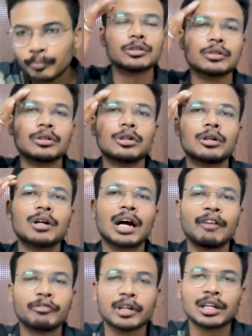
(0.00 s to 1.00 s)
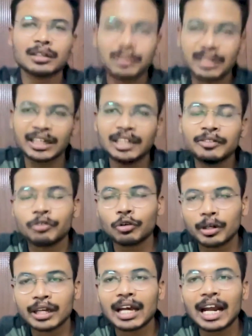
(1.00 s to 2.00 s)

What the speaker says: So after 3-4 years,